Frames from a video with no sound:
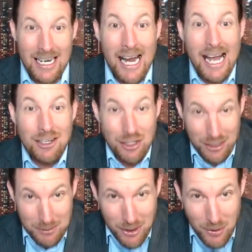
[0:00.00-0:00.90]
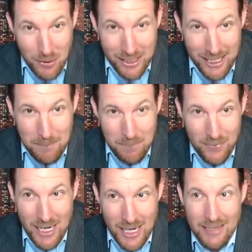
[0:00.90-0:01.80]
And you're going to record it,
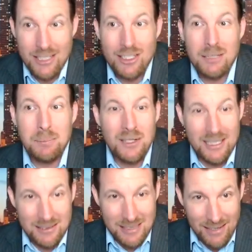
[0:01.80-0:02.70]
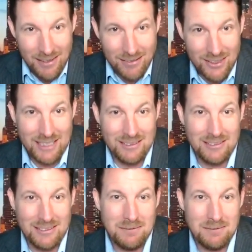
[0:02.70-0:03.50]
and then you're going to put it inside of Everlesson.